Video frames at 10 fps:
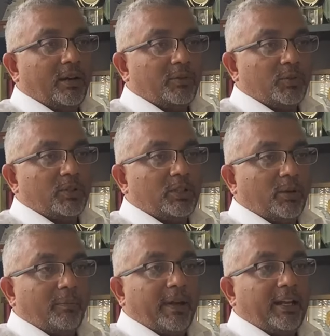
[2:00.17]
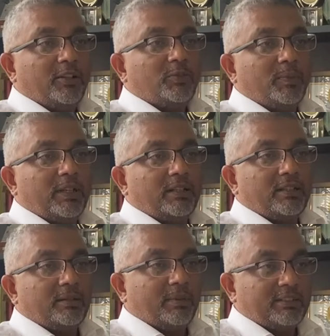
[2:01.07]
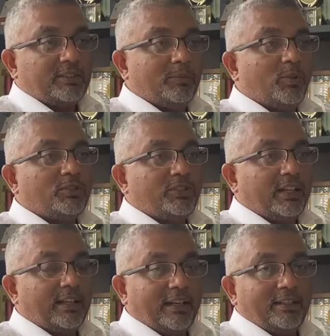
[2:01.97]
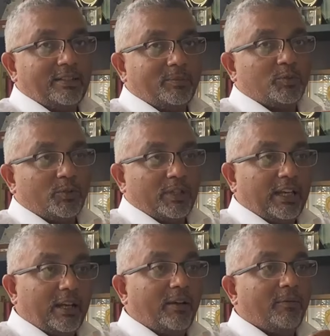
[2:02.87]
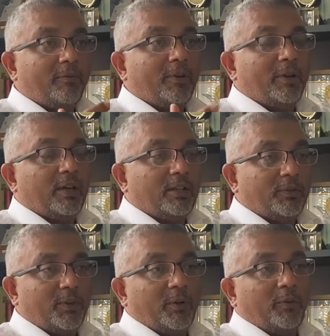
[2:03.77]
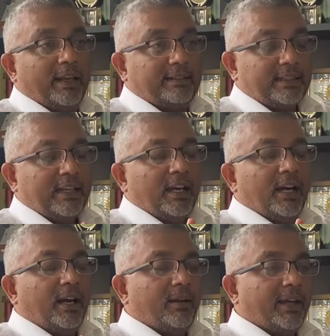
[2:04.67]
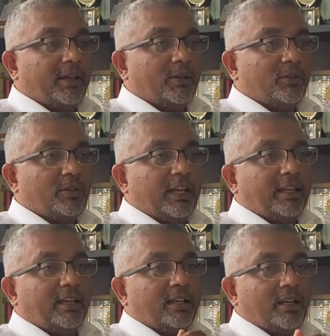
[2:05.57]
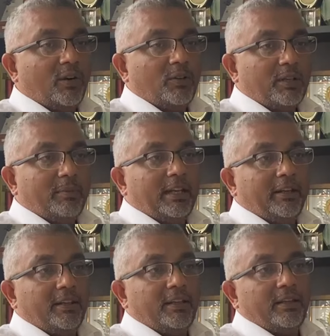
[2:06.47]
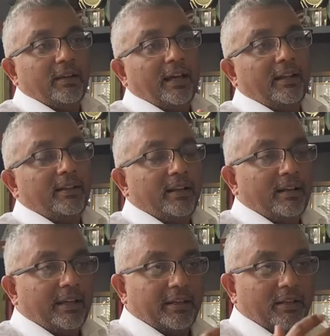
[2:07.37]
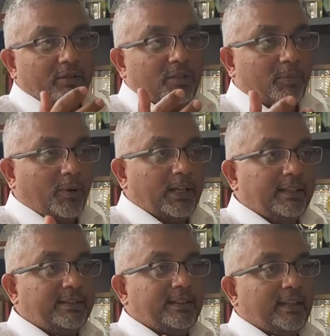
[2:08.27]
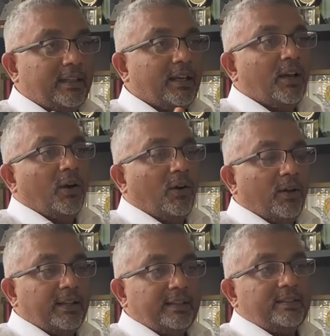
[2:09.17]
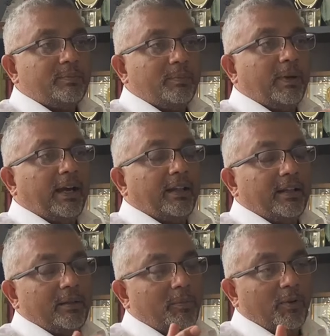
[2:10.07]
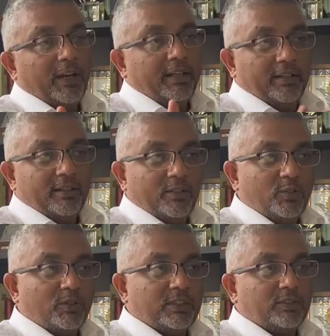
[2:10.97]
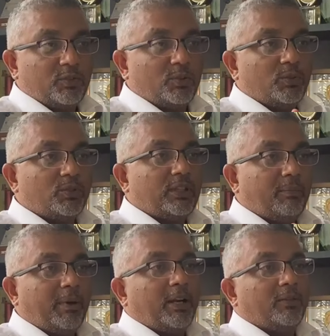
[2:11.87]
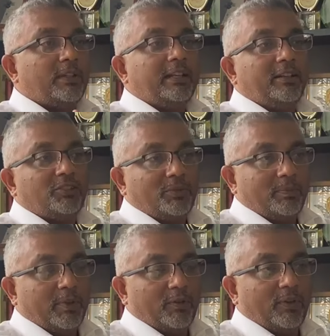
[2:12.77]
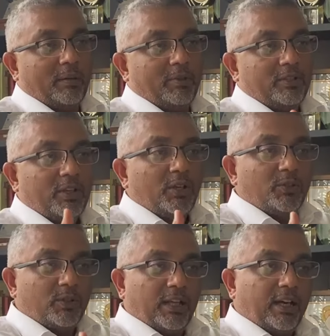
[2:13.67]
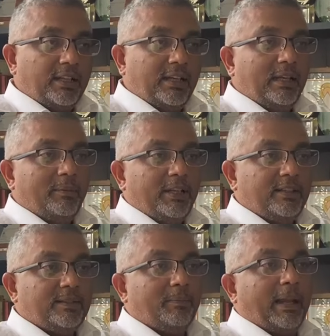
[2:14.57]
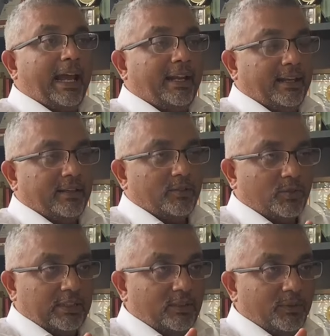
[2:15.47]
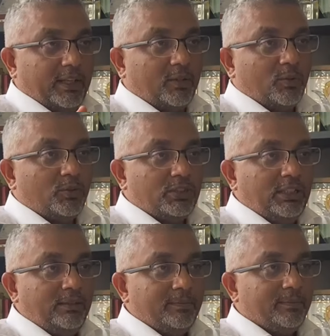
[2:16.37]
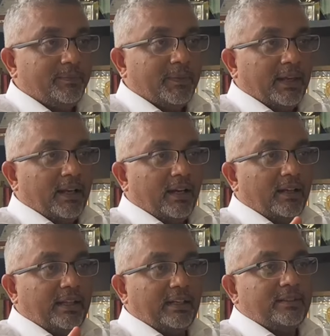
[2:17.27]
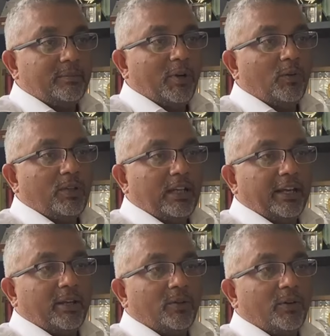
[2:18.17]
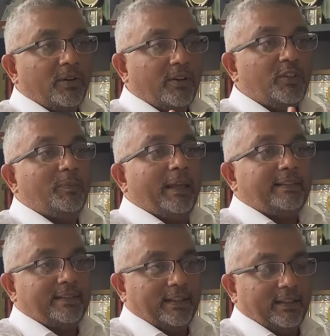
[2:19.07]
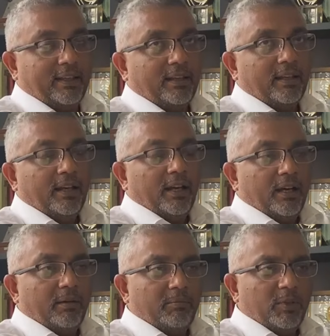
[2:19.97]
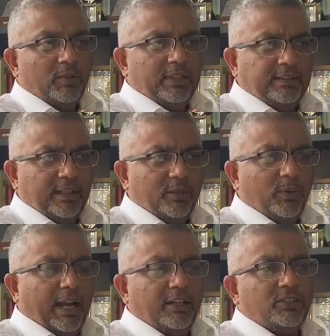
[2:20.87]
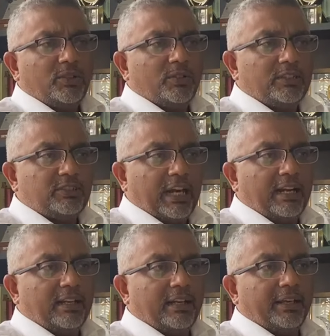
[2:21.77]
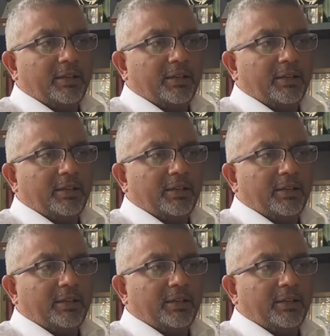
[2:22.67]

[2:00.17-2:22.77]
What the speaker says: So the top management must demonstrate the leadership. So there are different ways, taking accountability, and then the policy, all this, and then providing the resources. So those are part of the leadership requirement. So the other element is the planning. So this is very crucial. That is about risk-based thinking. These are new addition to the standard.